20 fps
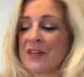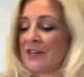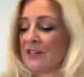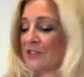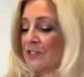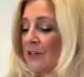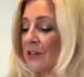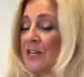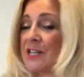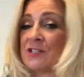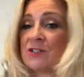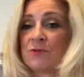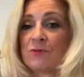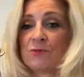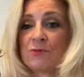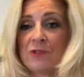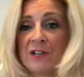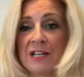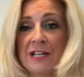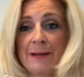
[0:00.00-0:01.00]
So it's
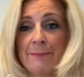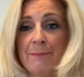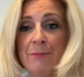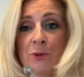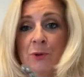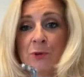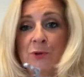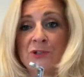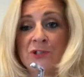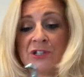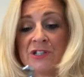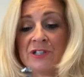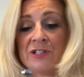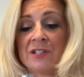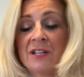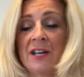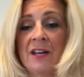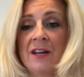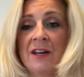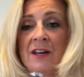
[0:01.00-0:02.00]
really important
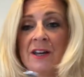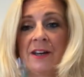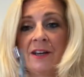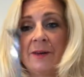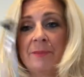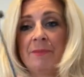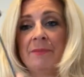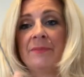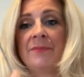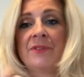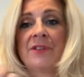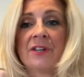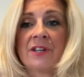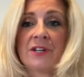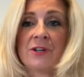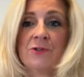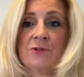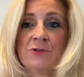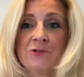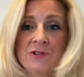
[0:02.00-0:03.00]
that
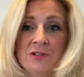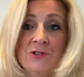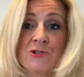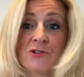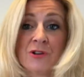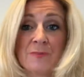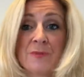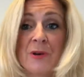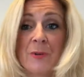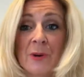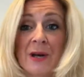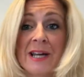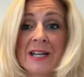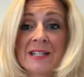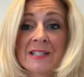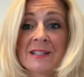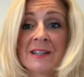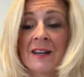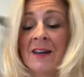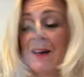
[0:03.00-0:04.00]
you trim your
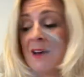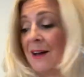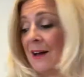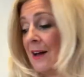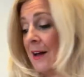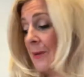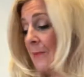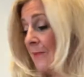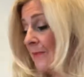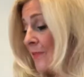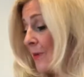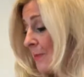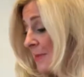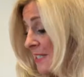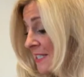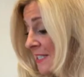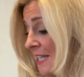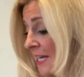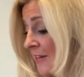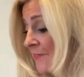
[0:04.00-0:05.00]
wicks. From a
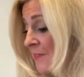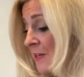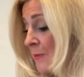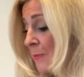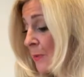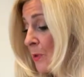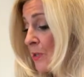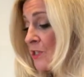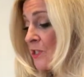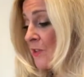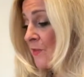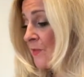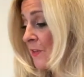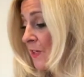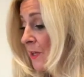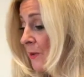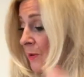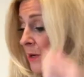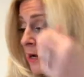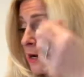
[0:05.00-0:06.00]
safety point of
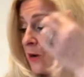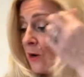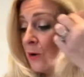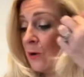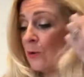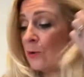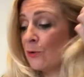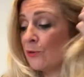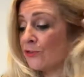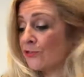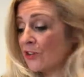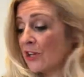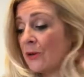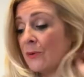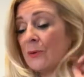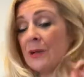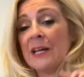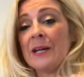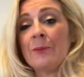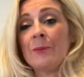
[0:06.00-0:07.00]
view,
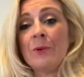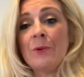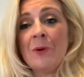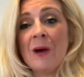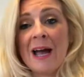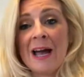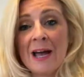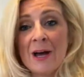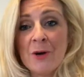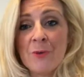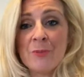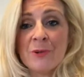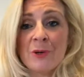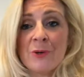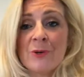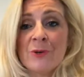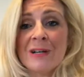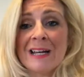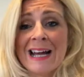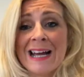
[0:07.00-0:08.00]
also it will help
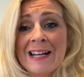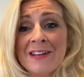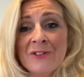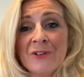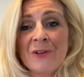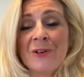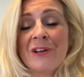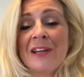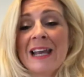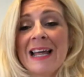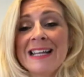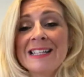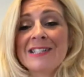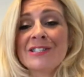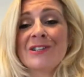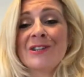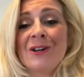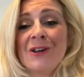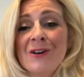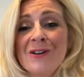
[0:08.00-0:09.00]
your candle
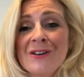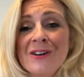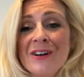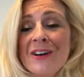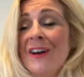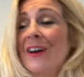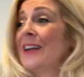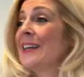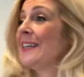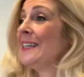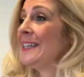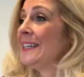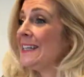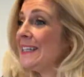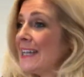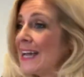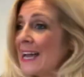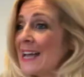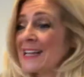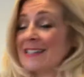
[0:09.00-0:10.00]
last longer.
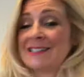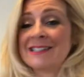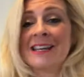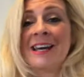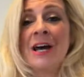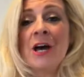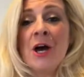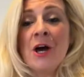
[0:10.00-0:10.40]
Yes,